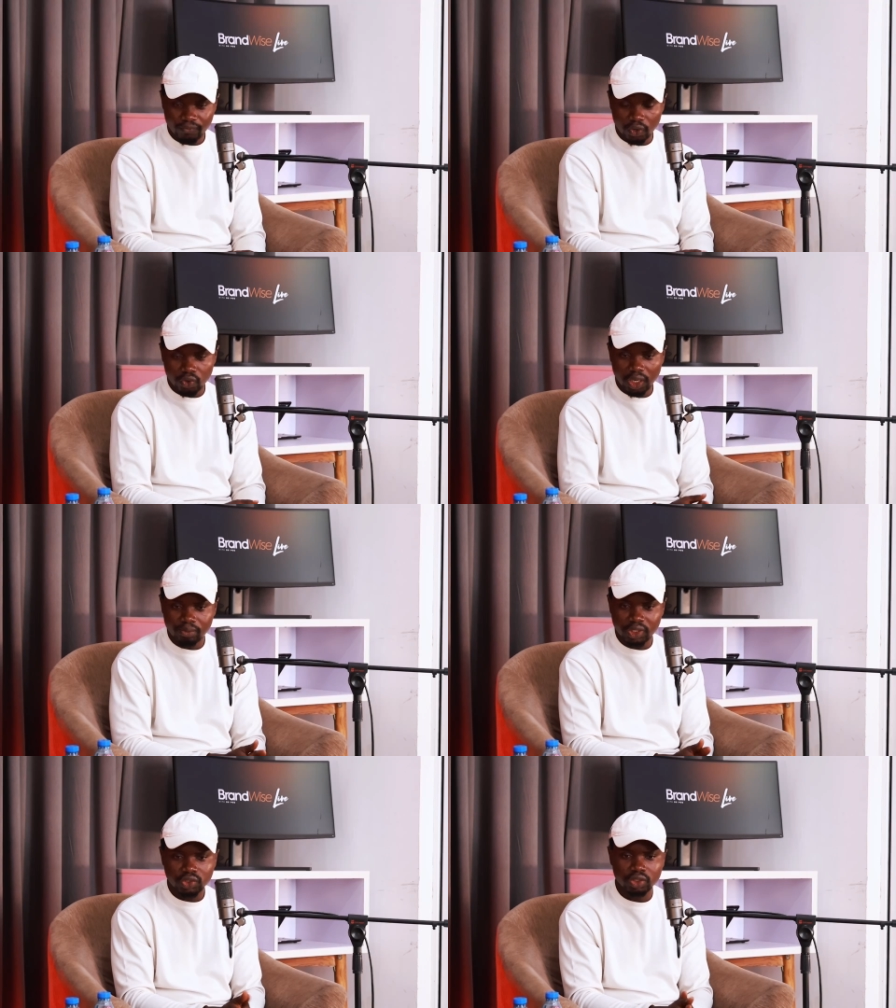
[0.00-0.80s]
for
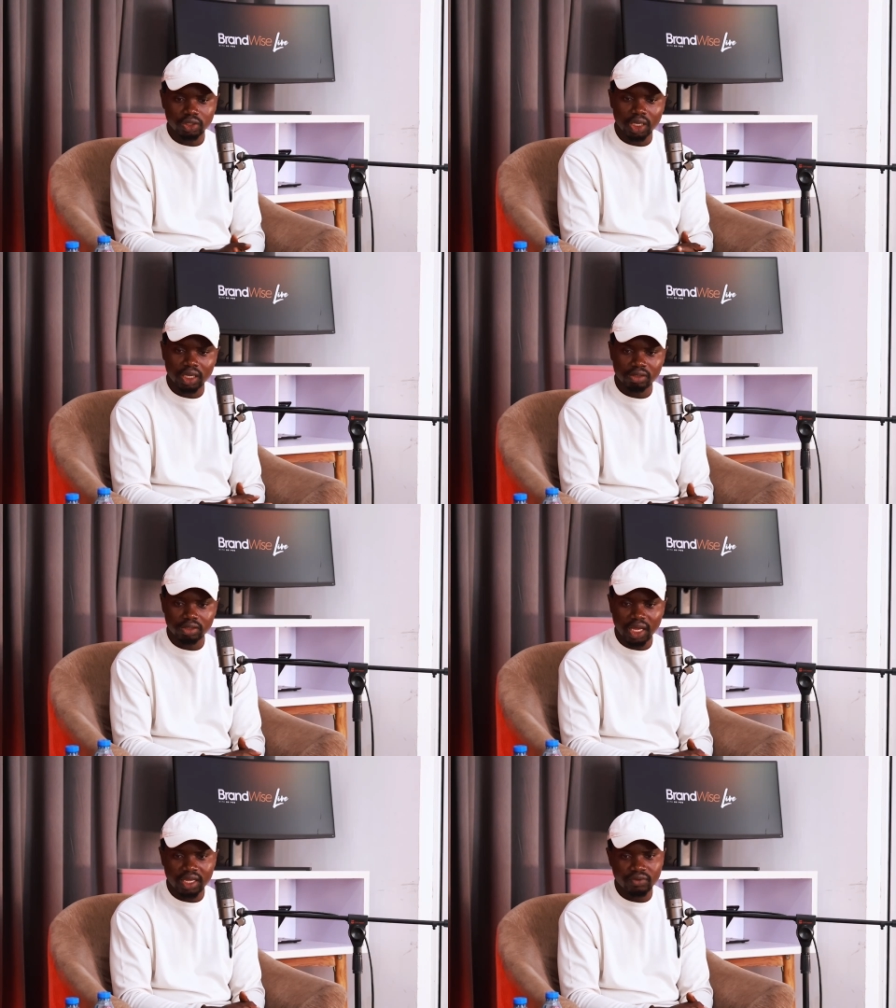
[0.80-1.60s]
collaboration,
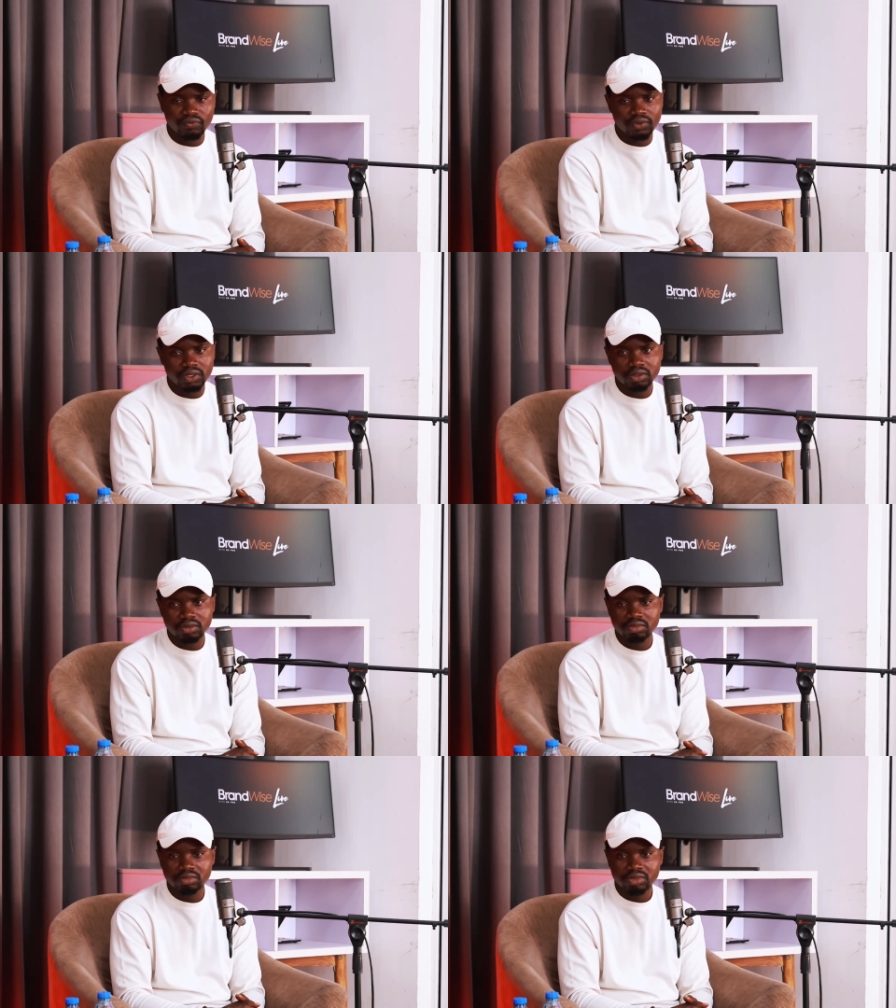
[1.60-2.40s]
I
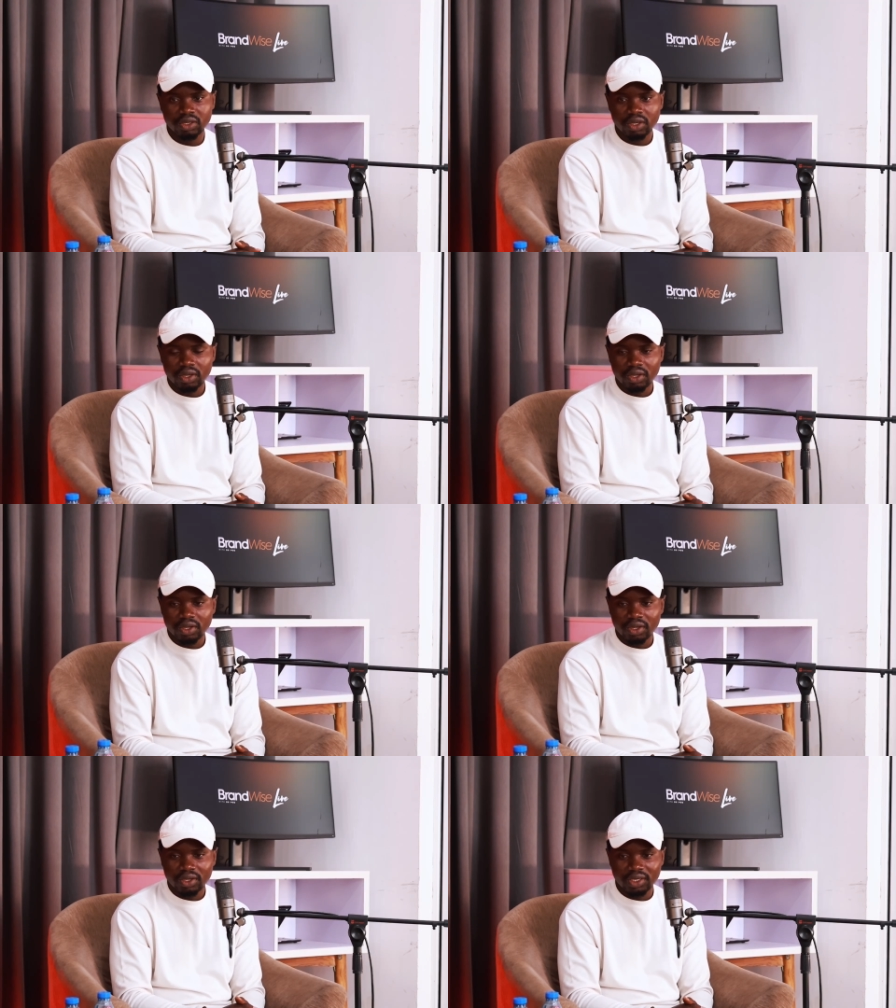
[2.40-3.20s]
feel
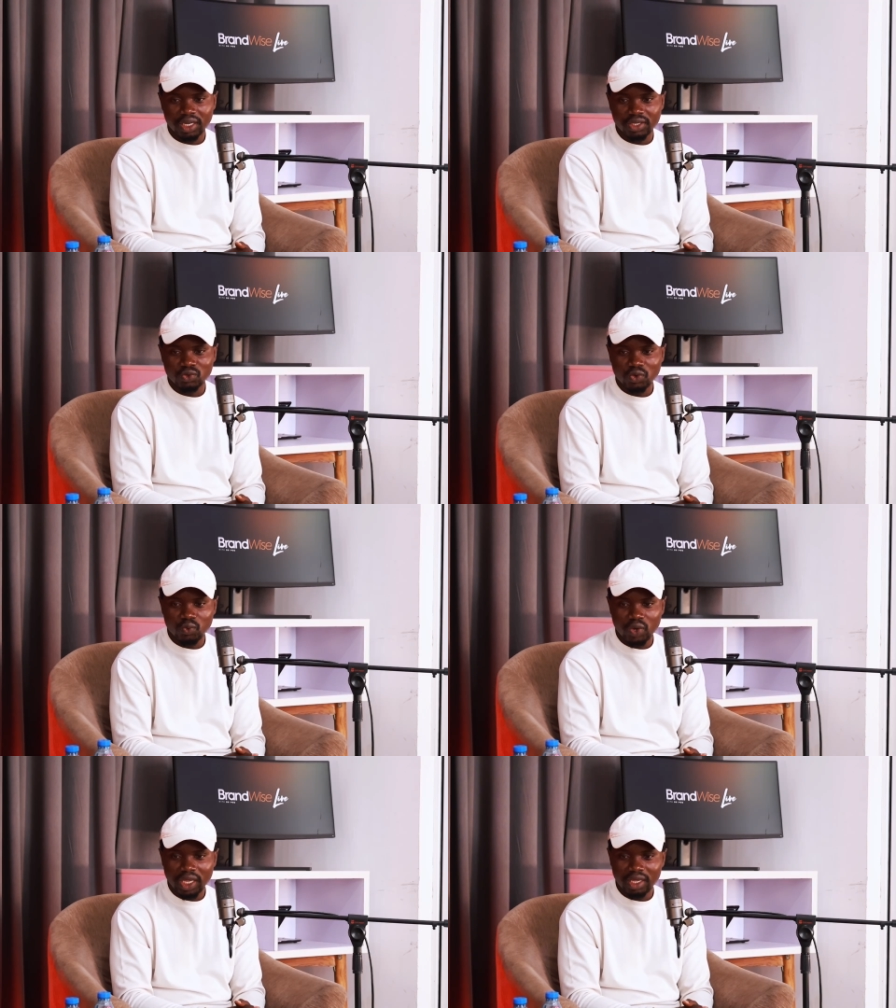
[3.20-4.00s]
there's no
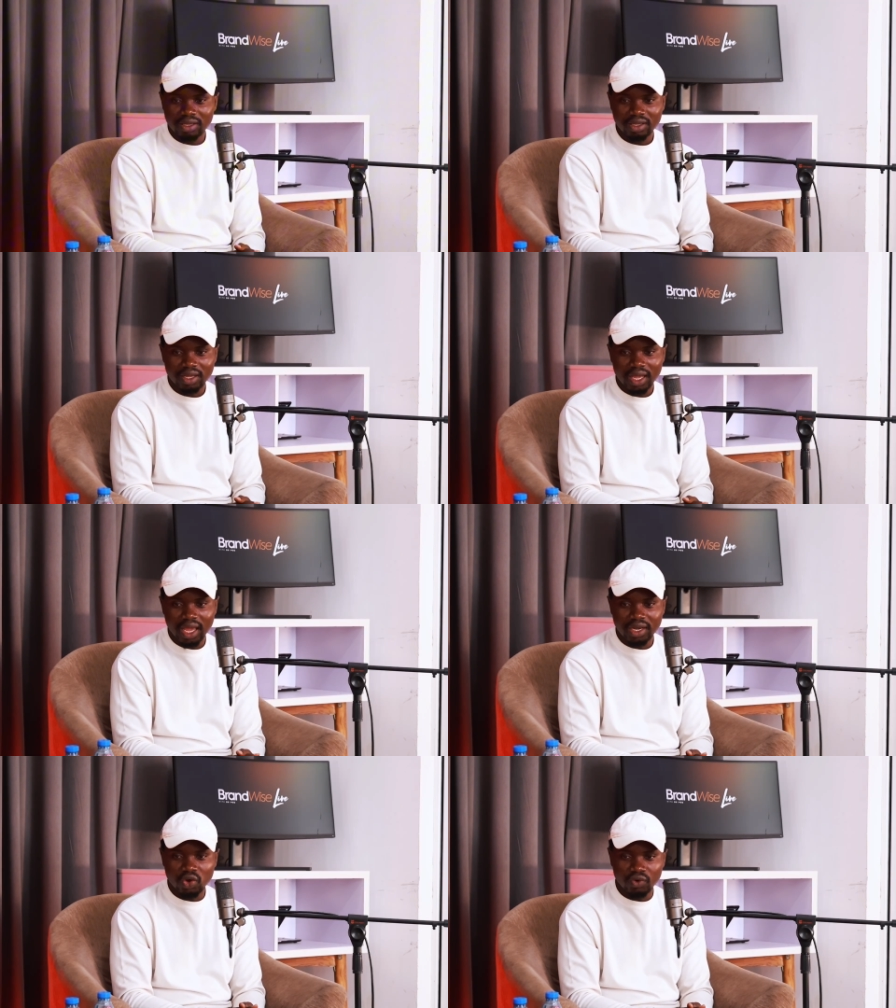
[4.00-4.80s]
way
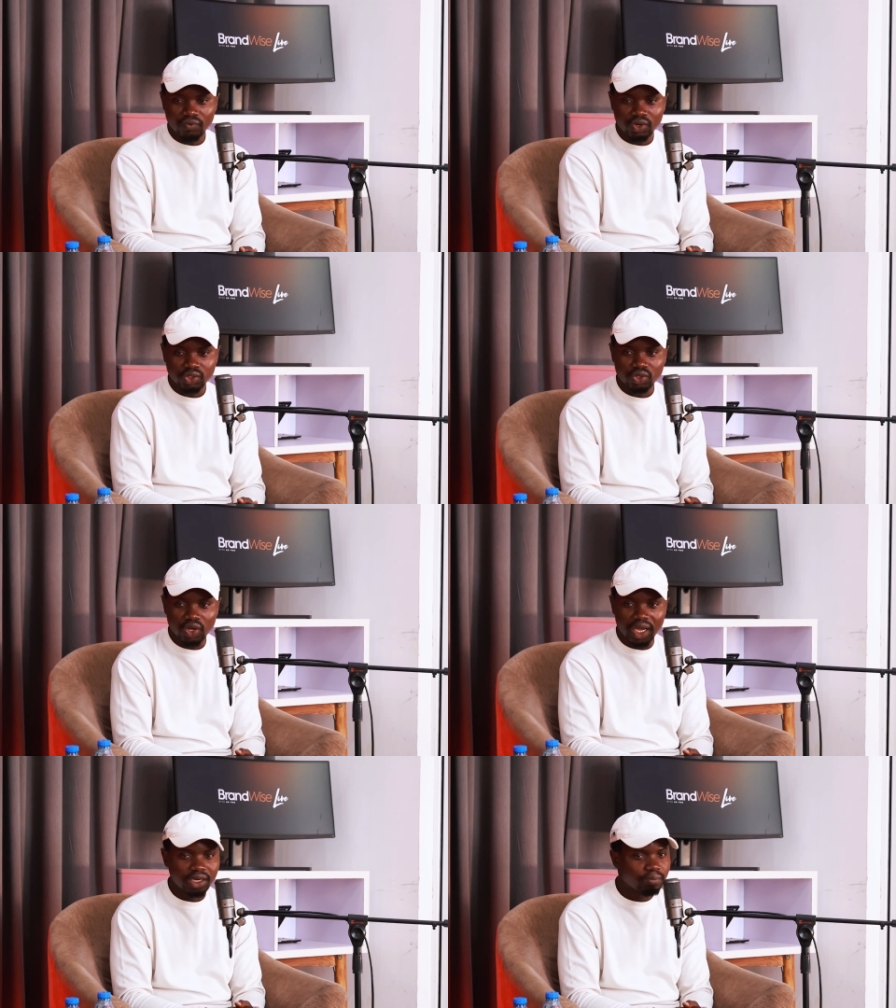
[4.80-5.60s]
any of us
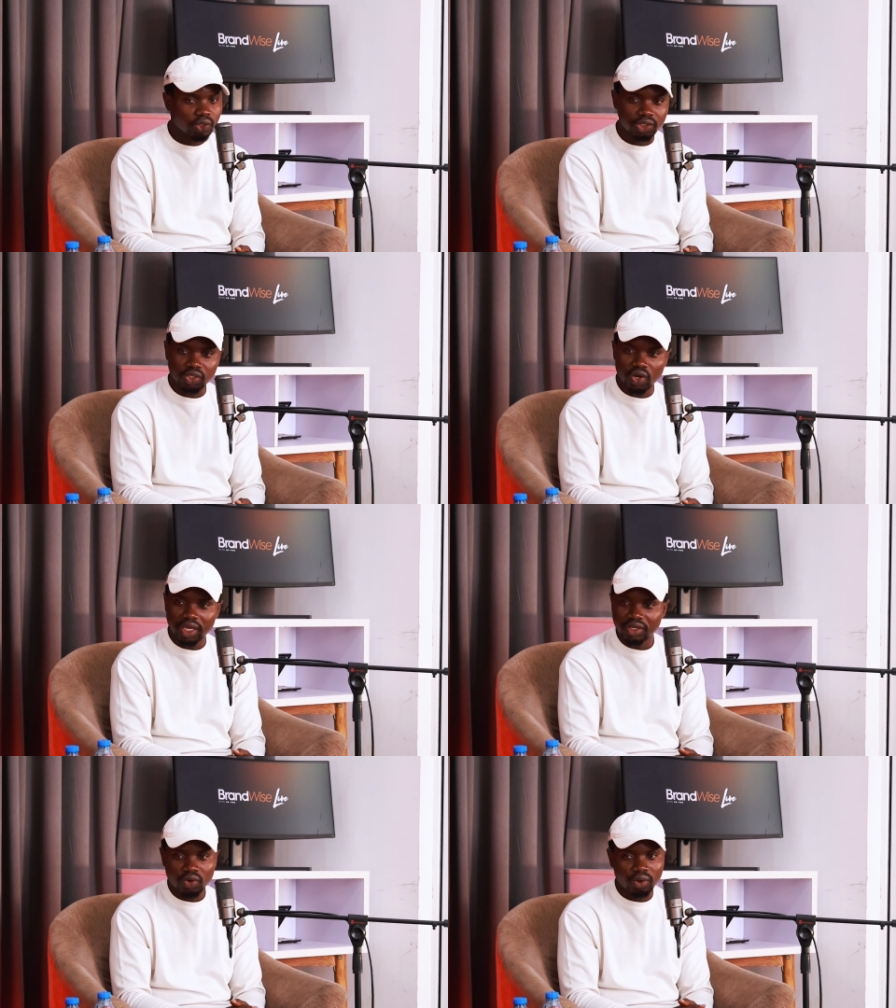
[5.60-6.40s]
or anybody or
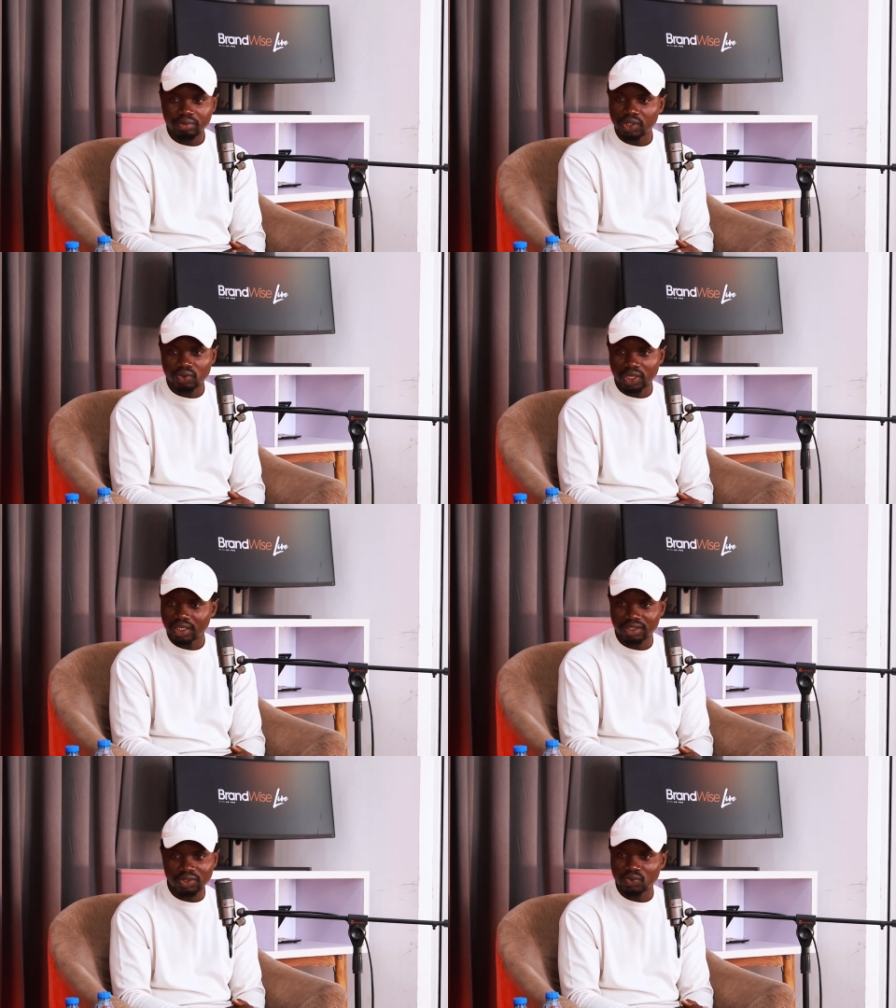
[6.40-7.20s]
any company would
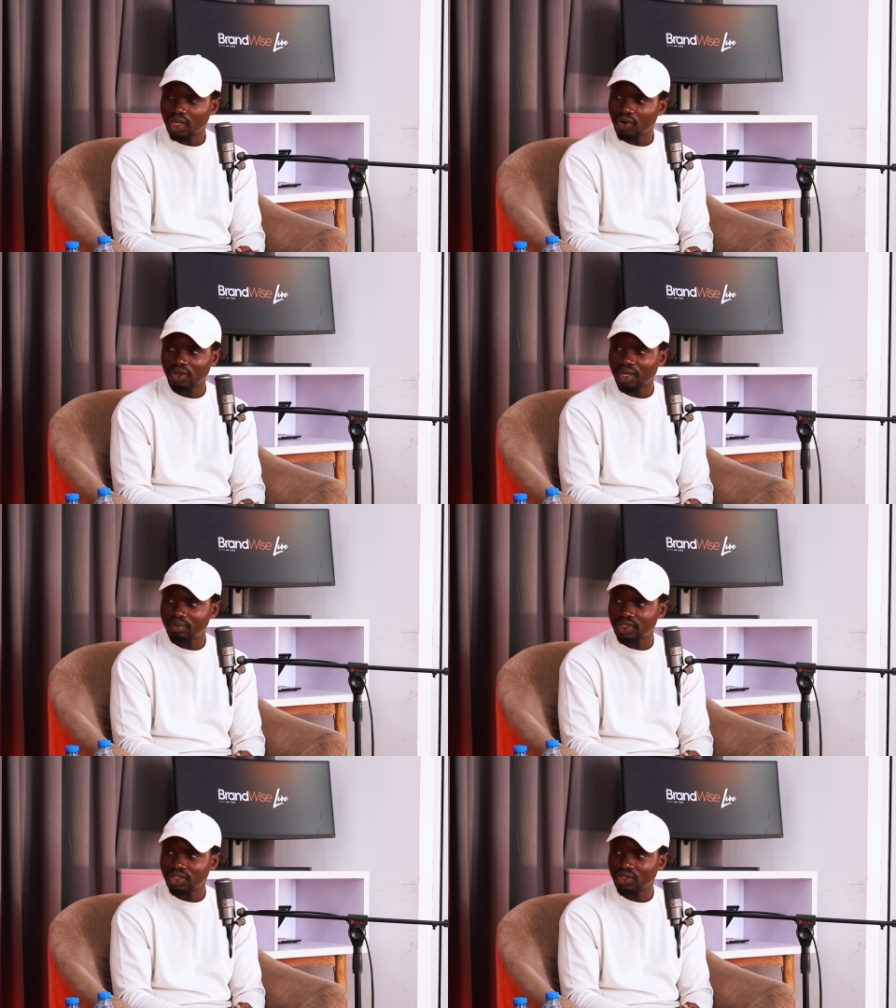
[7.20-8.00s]
exist without
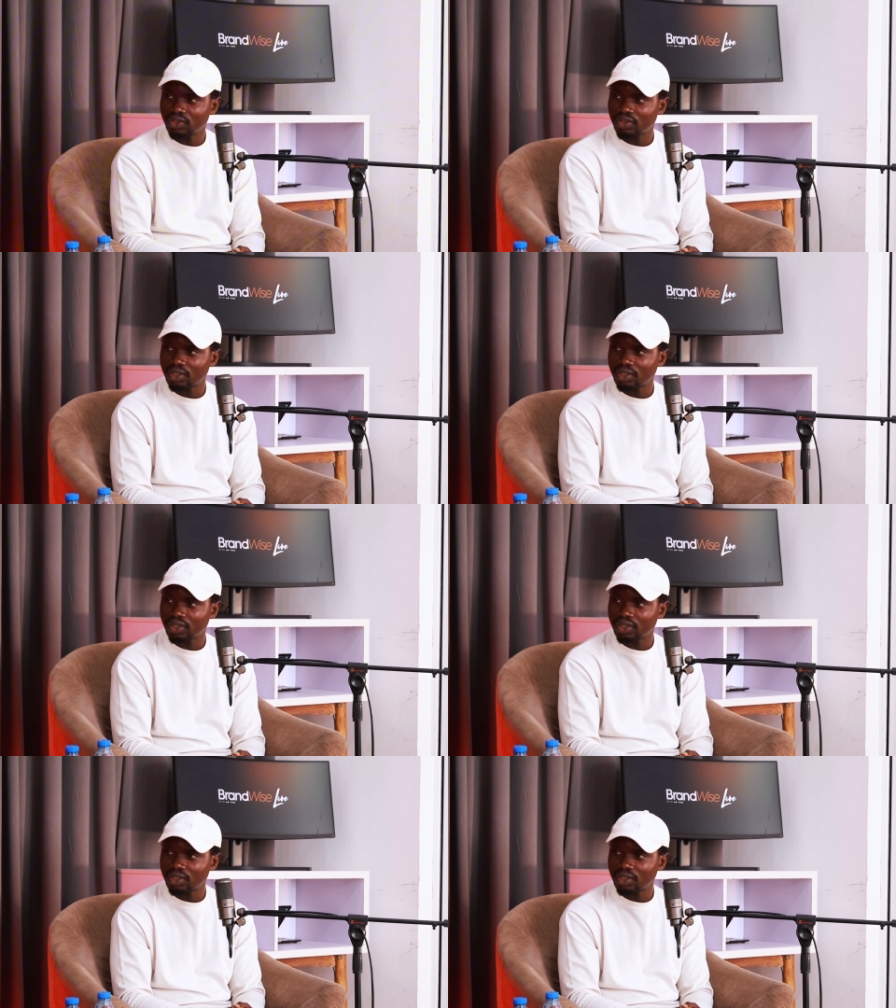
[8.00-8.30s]
collaboration.